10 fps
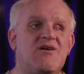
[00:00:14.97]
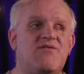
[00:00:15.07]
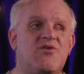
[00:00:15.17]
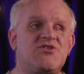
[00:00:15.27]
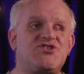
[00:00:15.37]

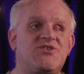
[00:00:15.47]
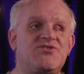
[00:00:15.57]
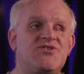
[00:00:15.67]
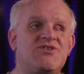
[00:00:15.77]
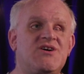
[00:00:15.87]
four
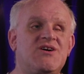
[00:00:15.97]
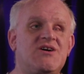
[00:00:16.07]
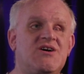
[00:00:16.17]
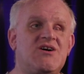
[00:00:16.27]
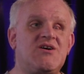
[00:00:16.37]
children.
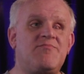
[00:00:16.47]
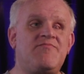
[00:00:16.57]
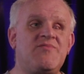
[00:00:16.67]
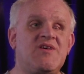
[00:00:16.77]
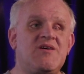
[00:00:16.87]

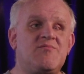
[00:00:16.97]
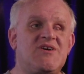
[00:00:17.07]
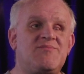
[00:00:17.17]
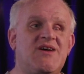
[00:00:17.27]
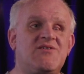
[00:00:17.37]

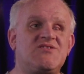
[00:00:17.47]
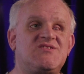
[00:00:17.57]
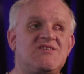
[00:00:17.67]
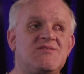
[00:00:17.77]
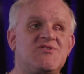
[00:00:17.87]
My
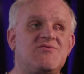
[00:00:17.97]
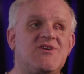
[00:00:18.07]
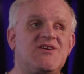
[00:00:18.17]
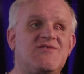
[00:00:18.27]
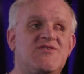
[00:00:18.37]
parents
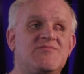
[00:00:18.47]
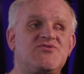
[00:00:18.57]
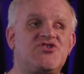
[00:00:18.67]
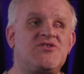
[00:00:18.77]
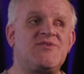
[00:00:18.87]
immigrated from
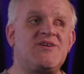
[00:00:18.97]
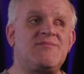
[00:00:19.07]
Germany,